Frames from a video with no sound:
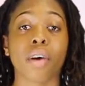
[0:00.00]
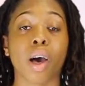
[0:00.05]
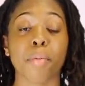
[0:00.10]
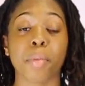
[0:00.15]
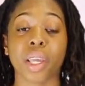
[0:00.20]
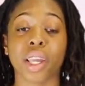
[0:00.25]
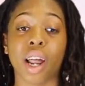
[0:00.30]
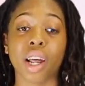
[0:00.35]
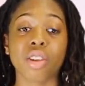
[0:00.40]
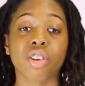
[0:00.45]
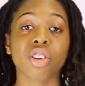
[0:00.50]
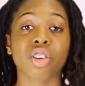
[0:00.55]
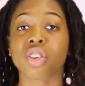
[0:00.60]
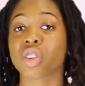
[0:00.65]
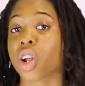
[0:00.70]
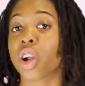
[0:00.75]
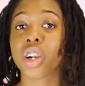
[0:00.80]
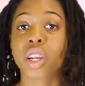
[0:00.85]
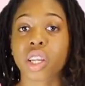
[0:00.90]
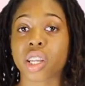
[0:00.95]
I mean, I just
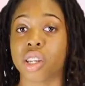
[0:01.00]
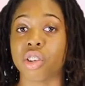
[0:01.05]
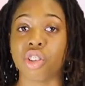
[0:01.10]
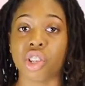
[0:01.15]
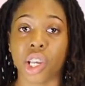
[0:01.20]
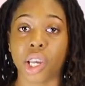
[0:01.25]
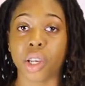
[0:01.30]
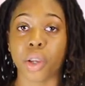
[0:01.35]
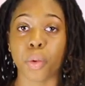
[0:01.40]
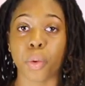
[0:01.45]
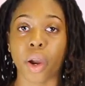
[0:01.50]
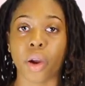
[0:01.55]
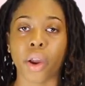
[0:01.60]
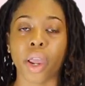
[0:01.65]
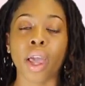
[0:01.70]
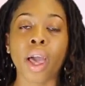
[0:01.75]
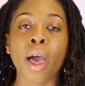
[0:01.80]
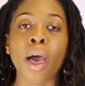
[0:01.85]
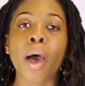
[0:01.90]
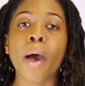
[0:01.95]
started in
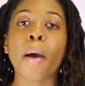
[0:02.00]
January,